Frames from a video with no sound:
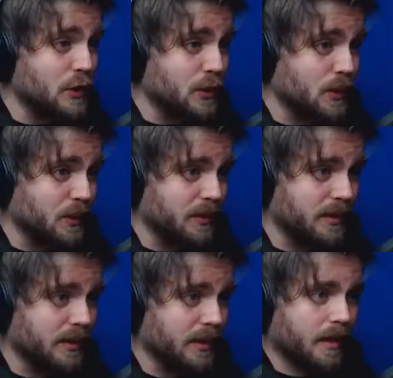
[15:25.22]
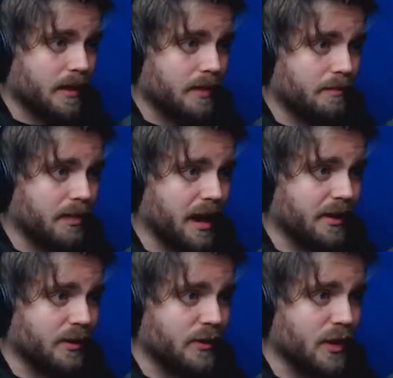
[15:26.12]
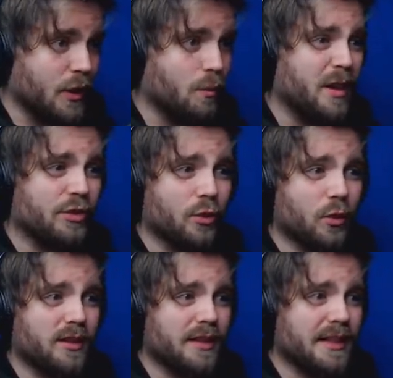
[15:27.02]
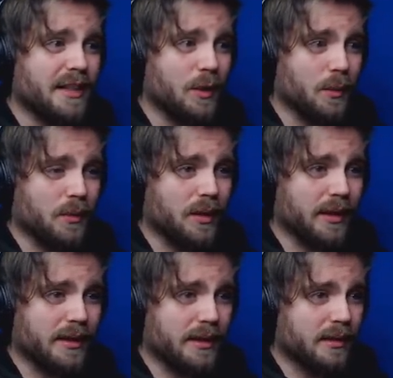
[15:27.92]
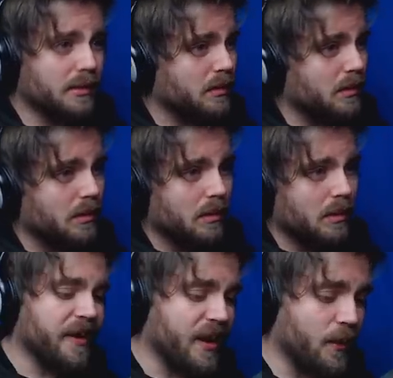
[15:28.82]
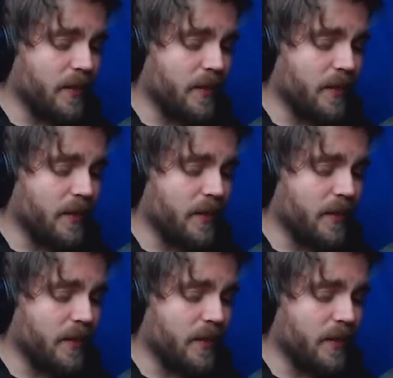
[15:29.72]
do, but I don't know in which order they go. Like, you know